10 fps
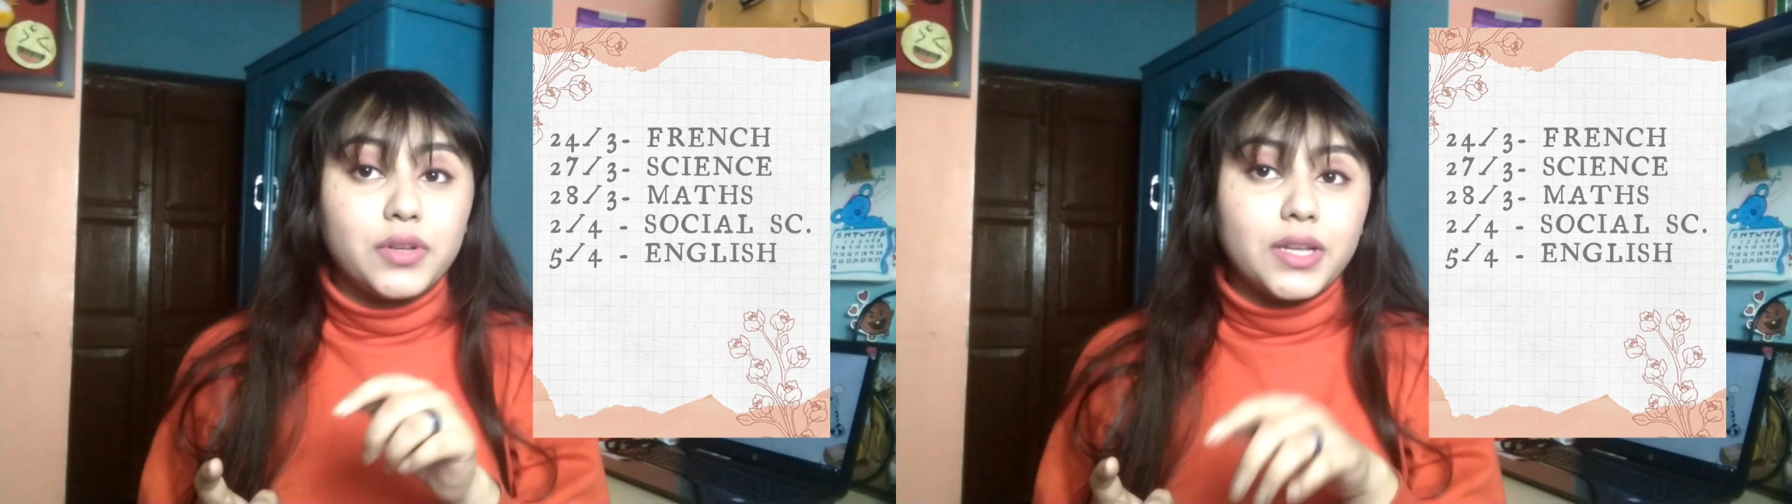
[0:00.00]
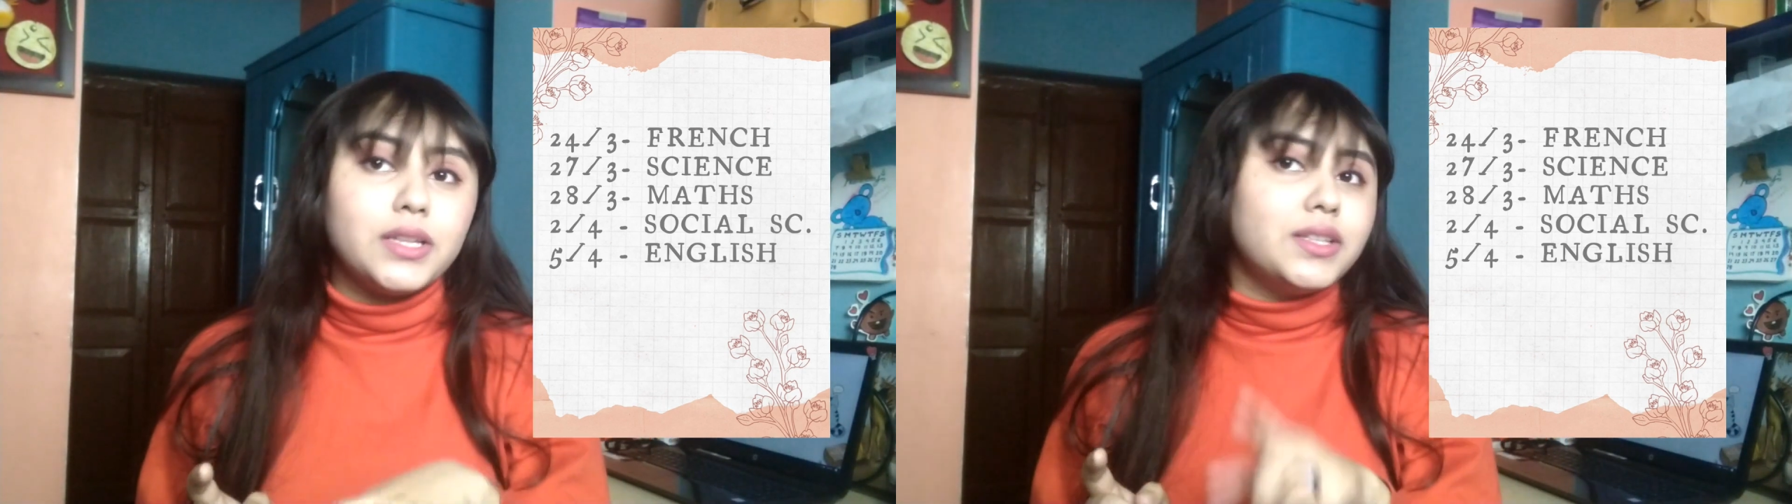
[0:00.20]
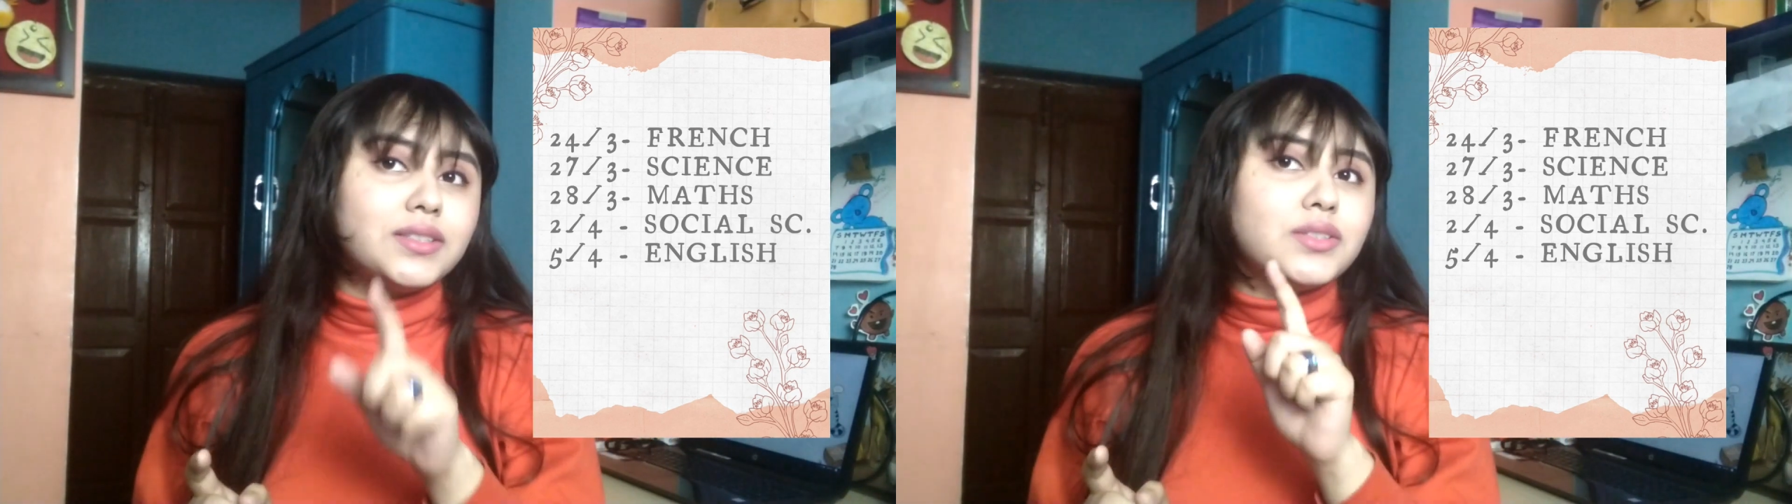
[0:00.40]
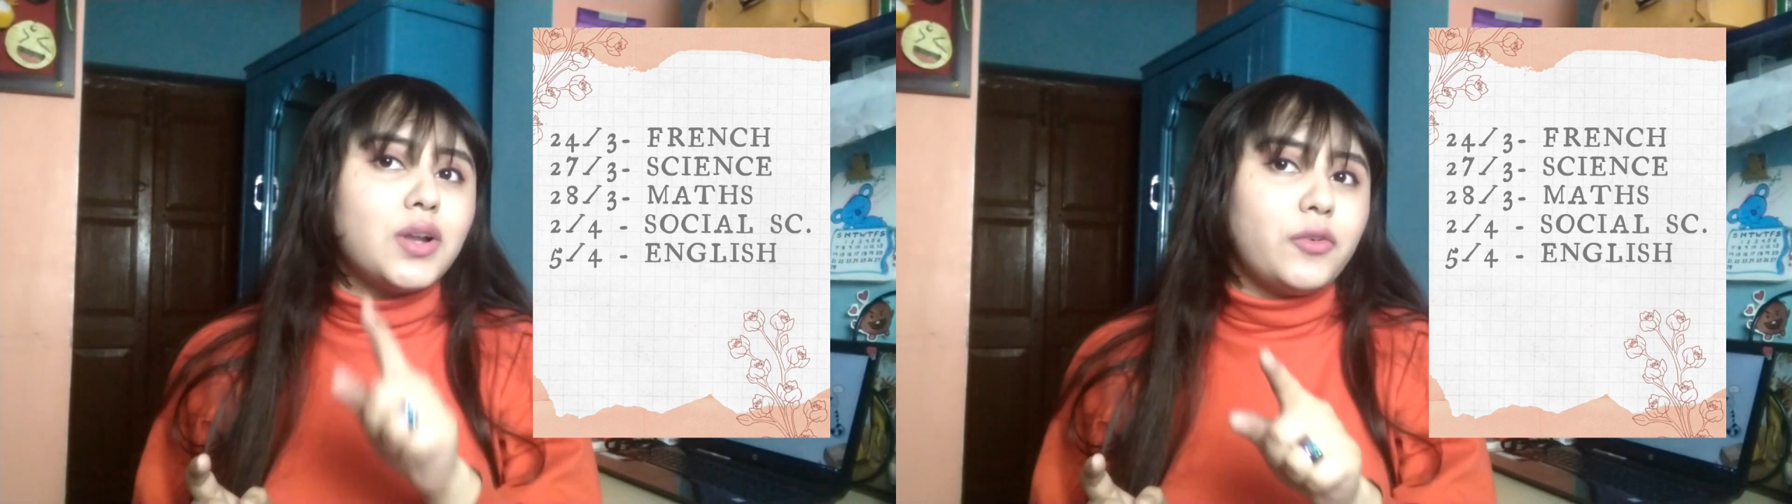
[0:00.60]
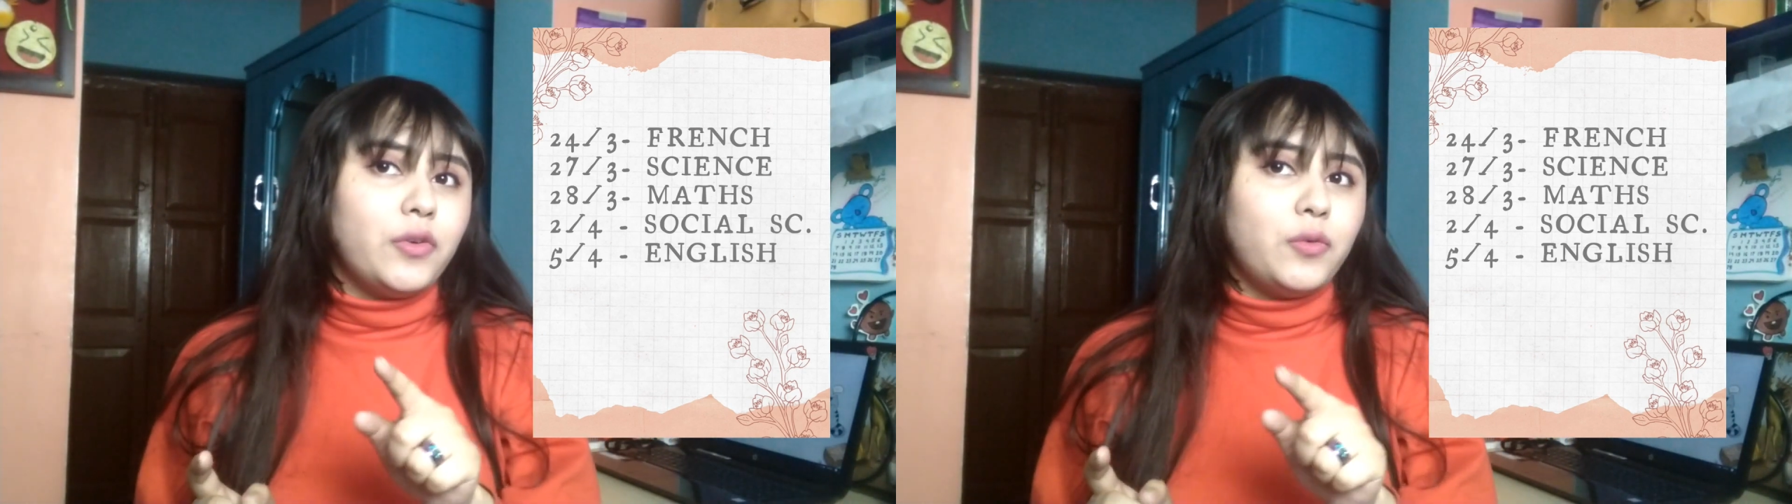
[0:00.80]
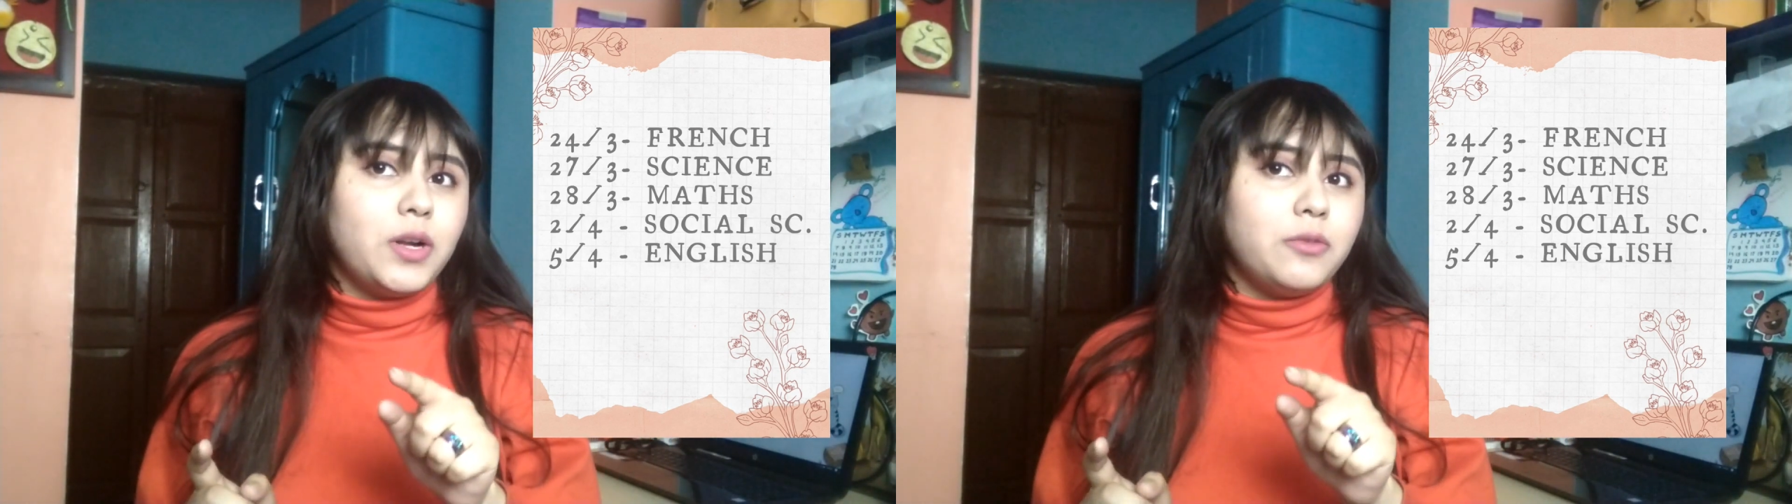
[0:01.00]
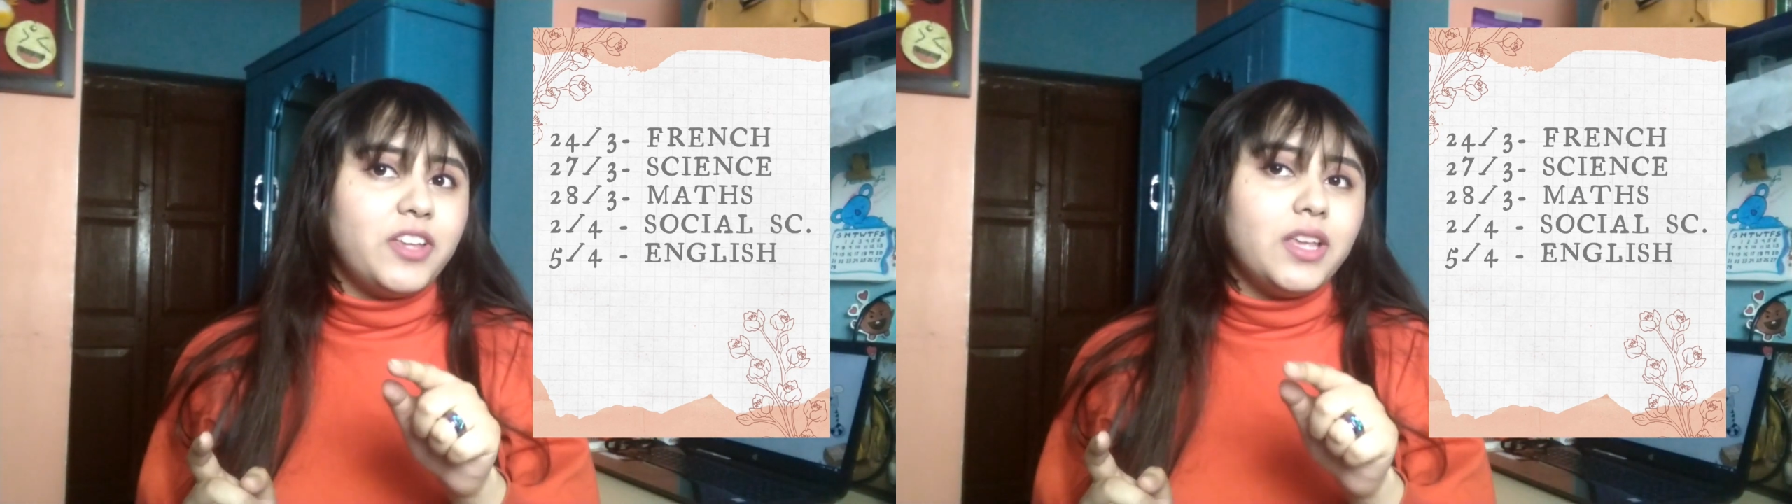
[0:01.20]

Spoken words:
okay? This is not for 1